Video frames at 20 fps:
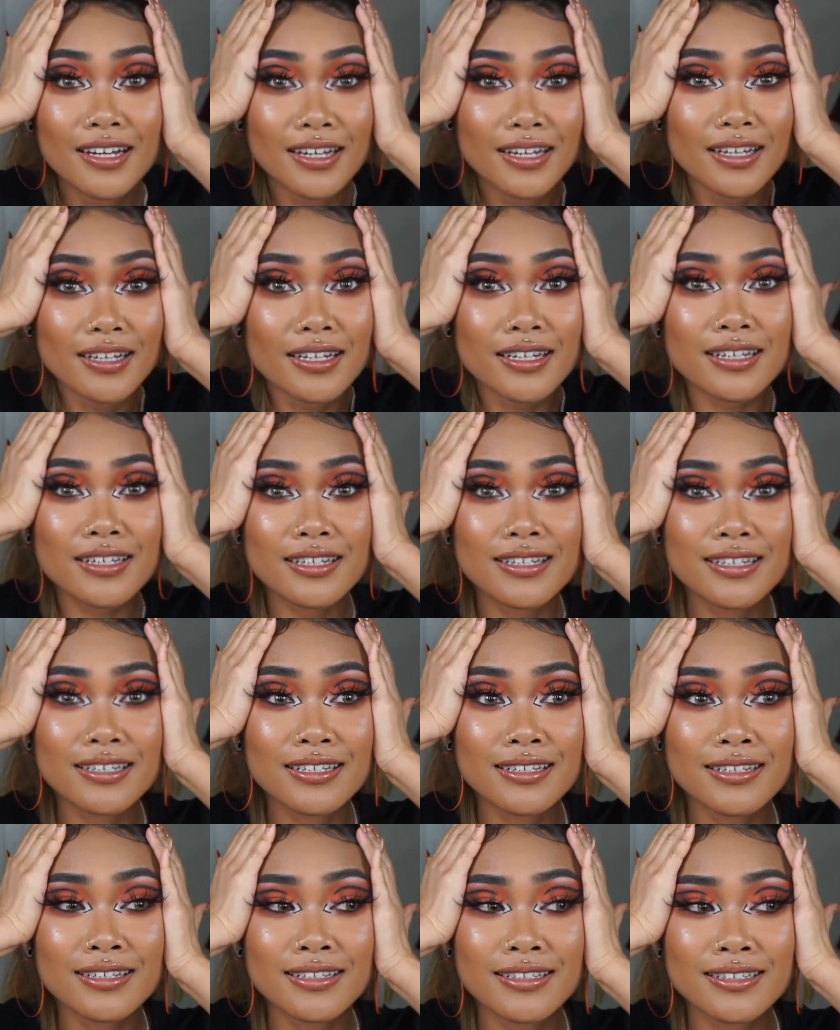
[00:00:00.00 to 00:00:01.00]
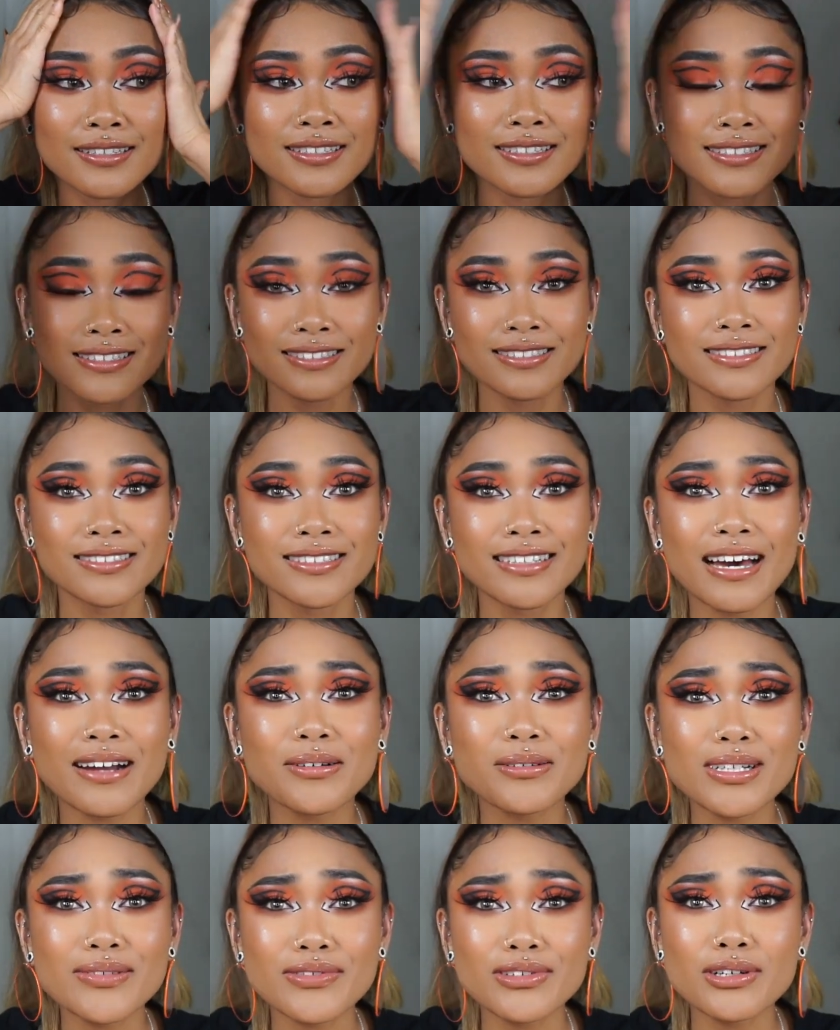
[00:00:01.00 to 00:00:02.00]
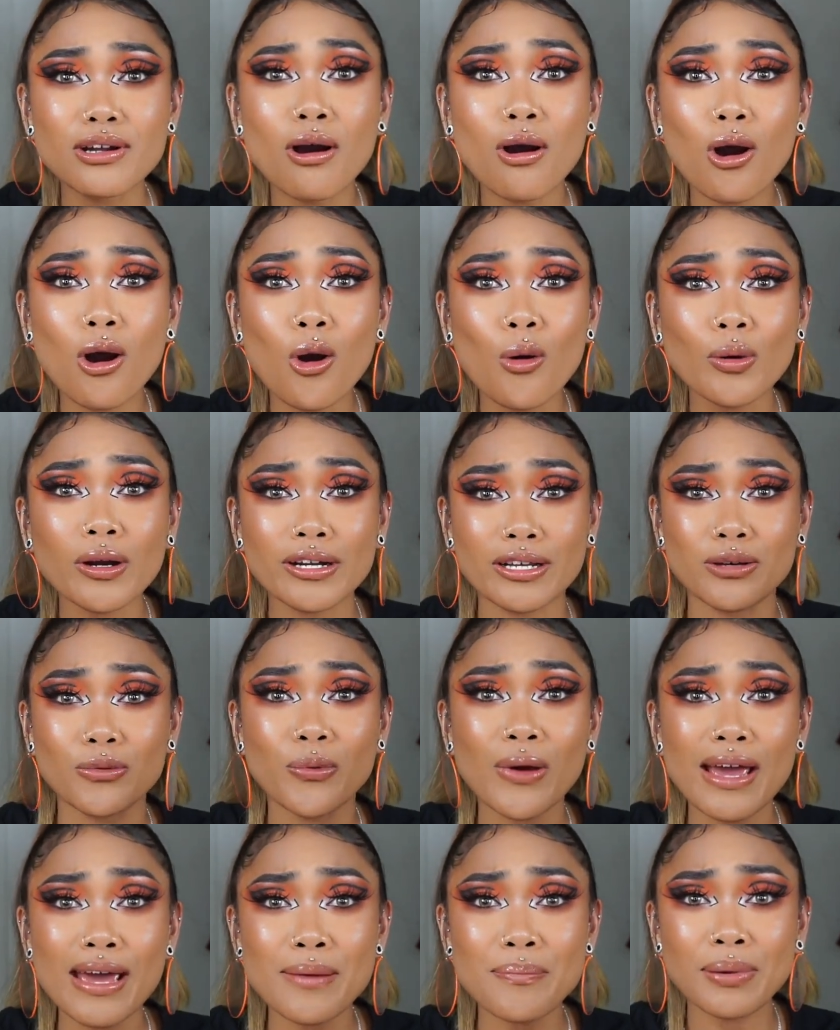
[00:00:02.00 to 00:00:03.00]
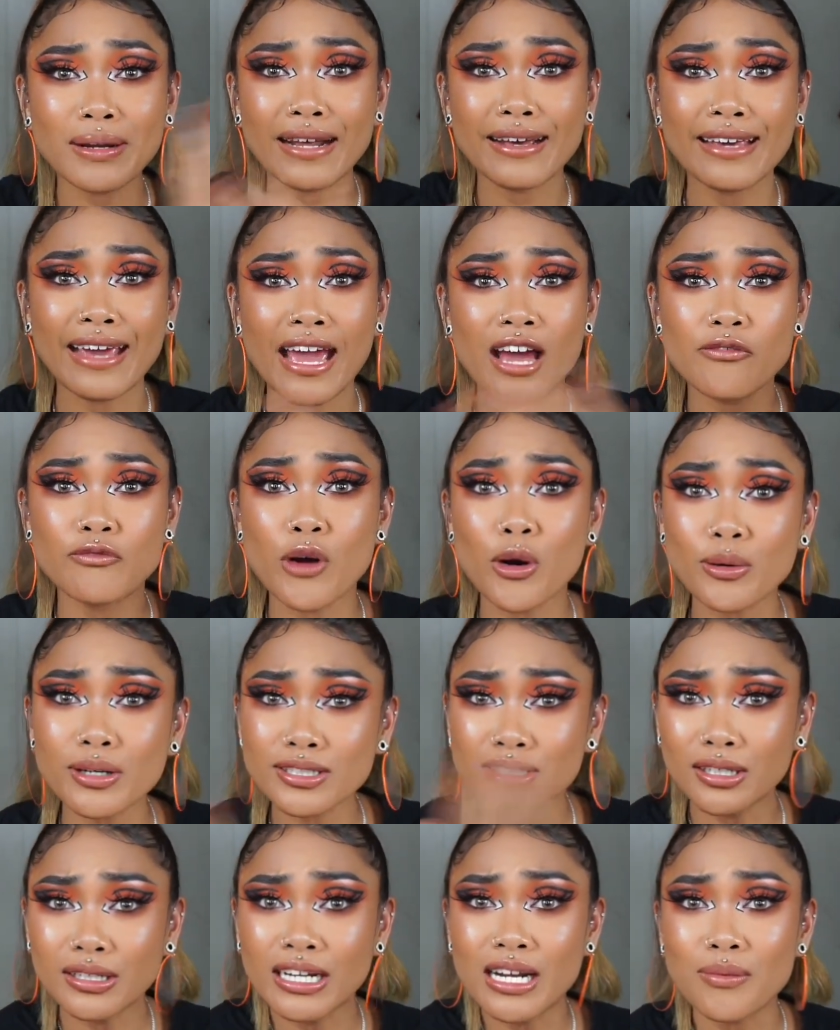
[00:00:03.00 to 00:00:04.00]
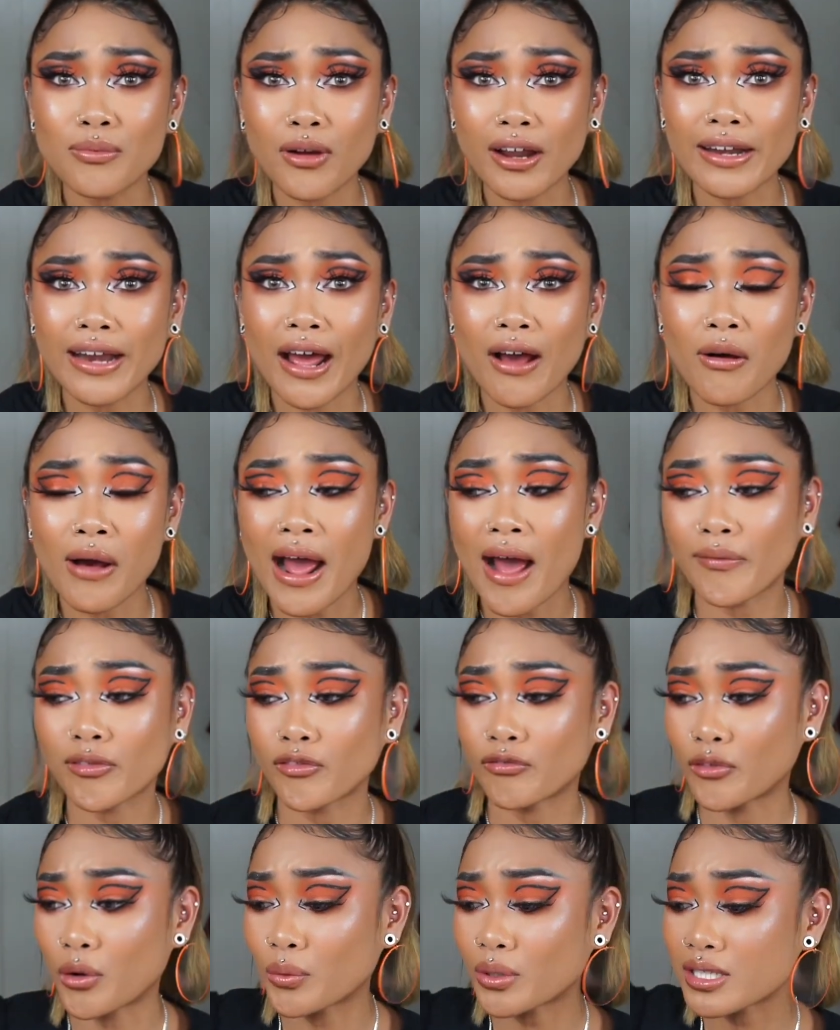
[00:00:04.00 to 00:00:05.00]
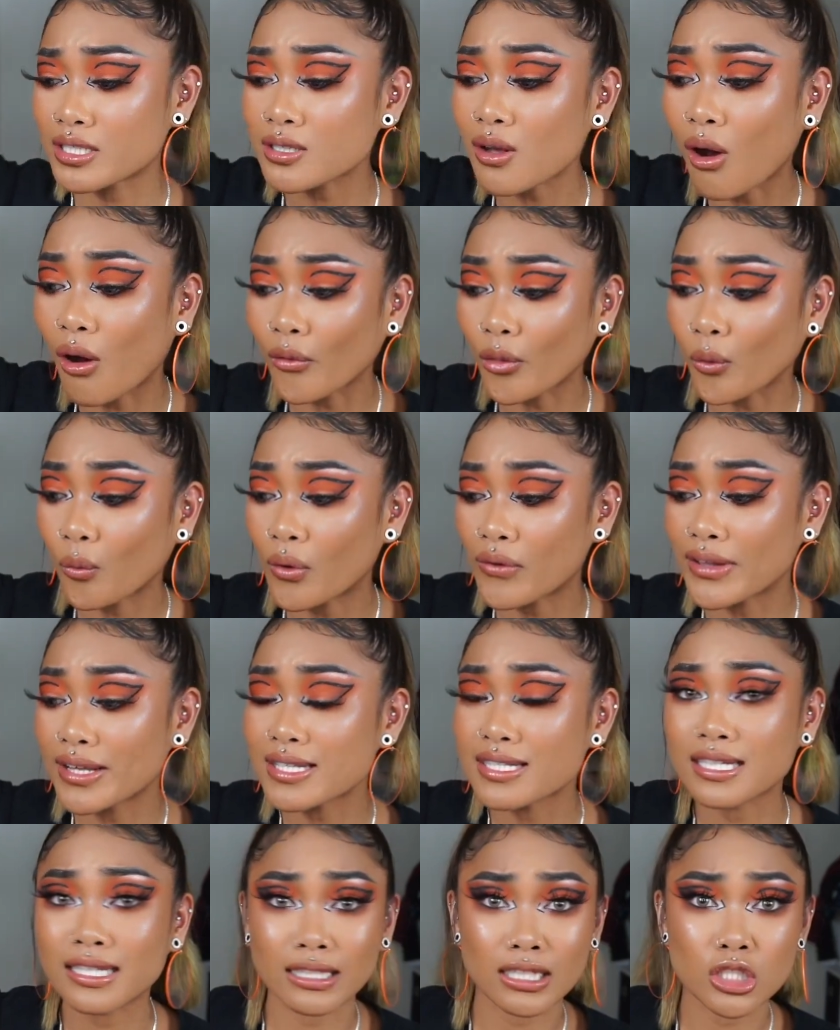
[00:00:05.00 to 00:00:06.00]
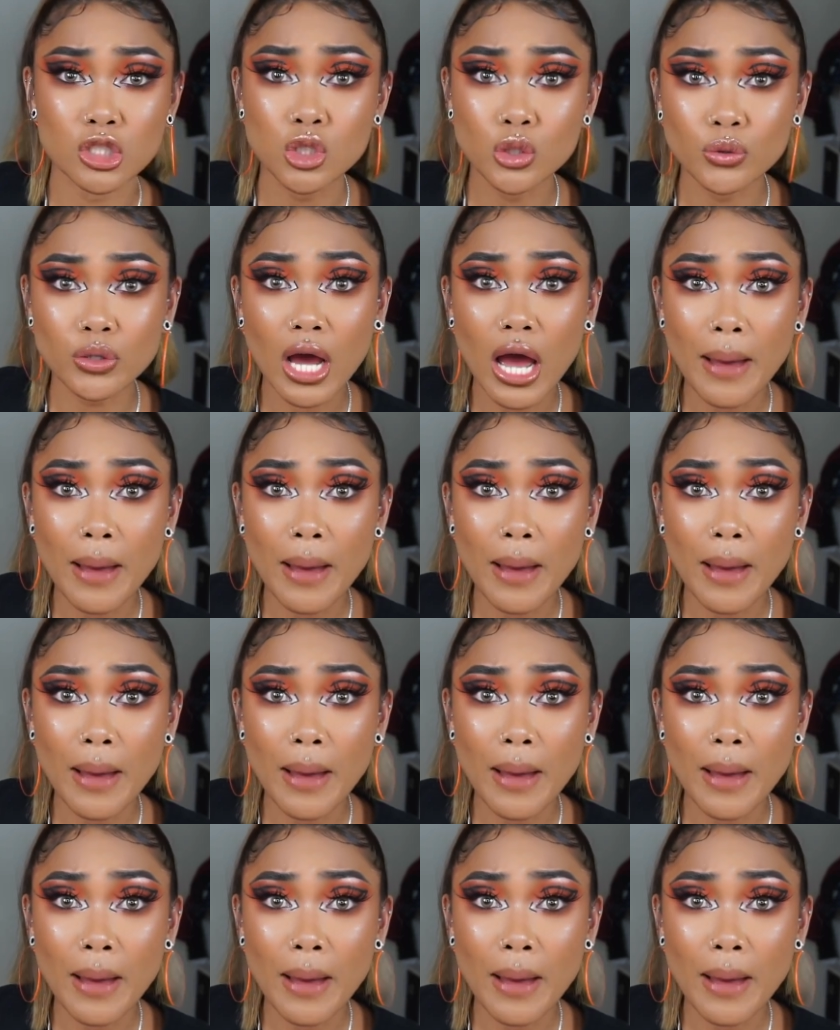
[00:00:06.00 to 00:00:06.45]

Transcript: I don't even know where he went, but I can't focus on him right now. I have to focus on the one that's getting chewed